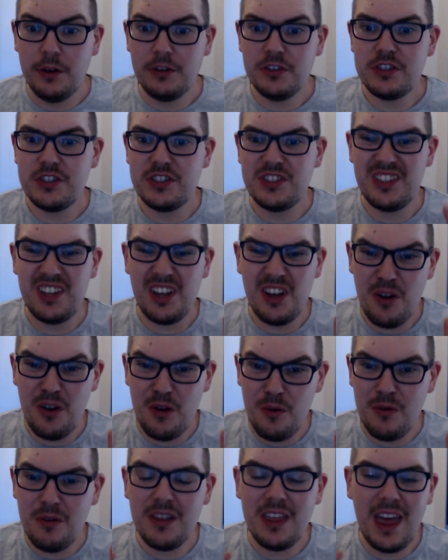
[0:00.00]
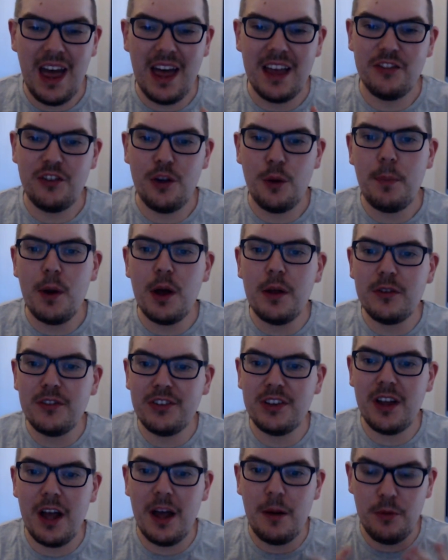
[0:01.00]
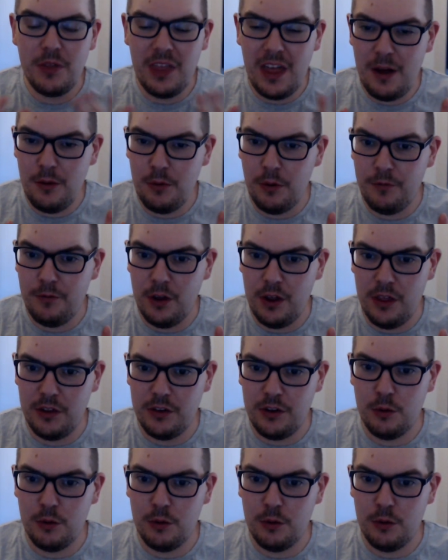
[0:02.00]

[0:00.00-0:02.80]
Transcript: So yeah. So but without further ado,